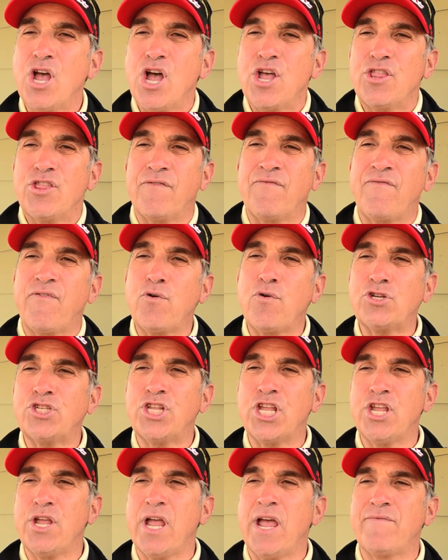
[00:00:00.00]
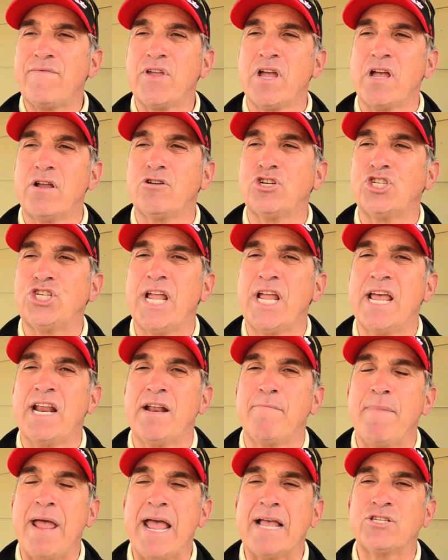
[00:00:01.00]
The first thing you have to understand
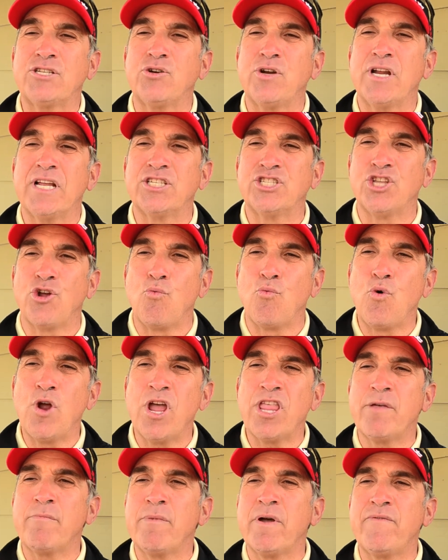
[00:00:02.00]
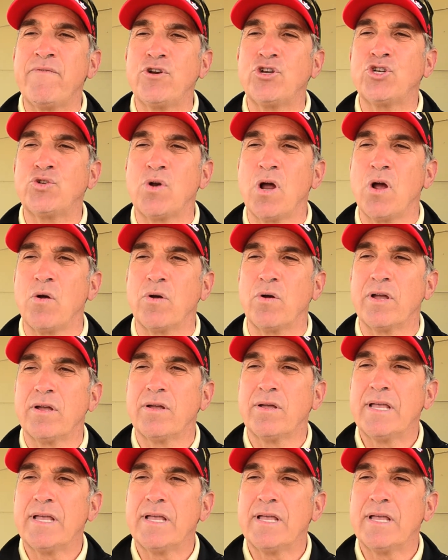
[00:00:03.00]
and master is the rhythm of your stroke.